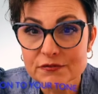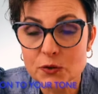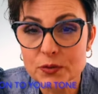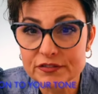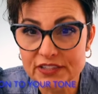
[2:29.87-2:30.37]

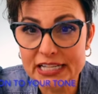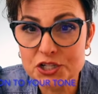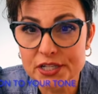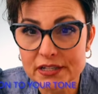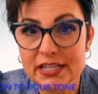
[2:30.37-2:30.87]
for
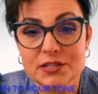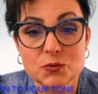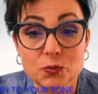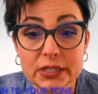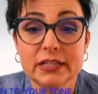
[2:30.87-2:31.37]
reflection is
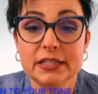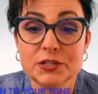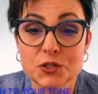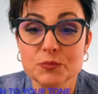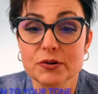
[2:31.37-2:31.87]
really
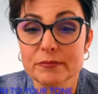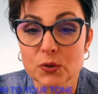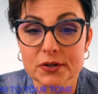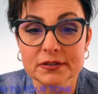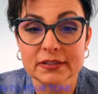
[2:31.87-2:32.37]
super
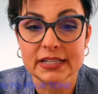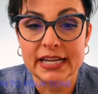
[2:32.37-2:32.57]
important